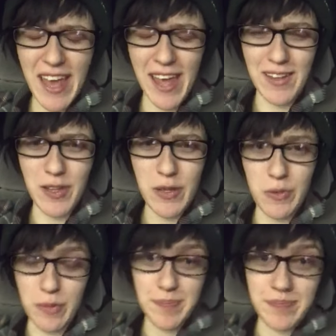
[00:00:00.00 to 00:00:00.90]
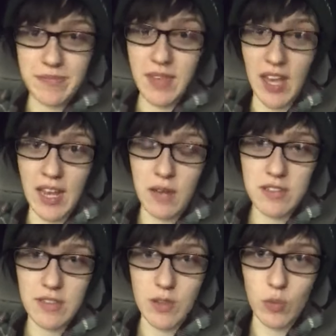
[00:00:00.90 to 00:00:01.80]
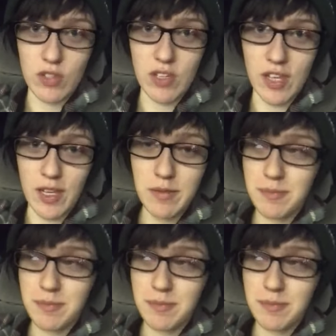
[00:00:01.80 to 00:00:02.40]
Hello, and how's everyone today?